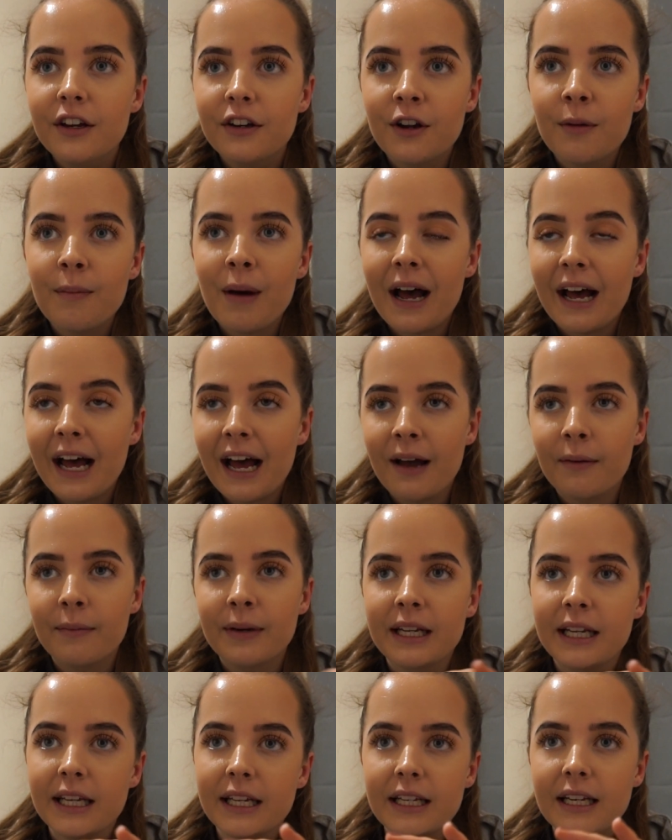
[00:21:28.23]
no matter how
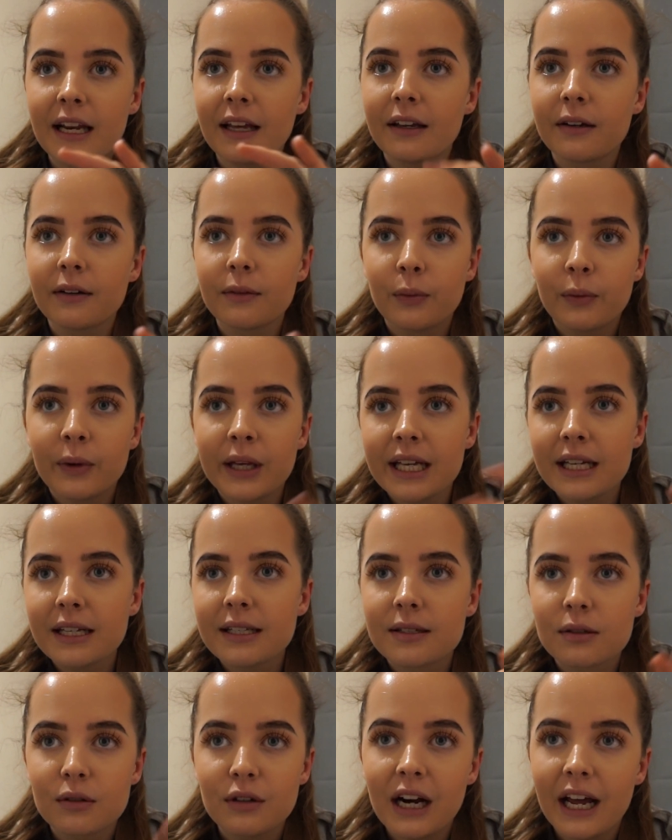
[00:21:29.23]
many, like,
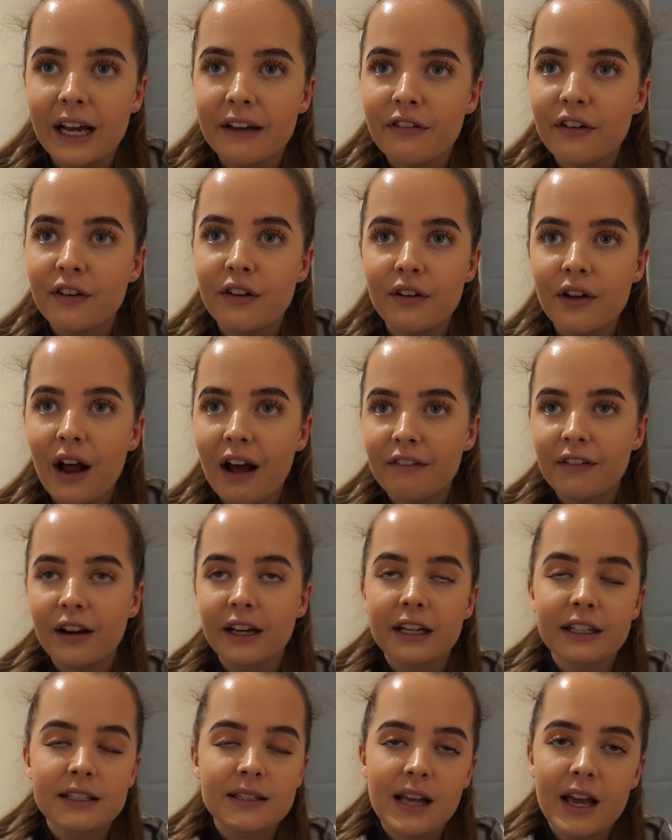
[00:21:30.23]
weeks, or, like, if you have, like,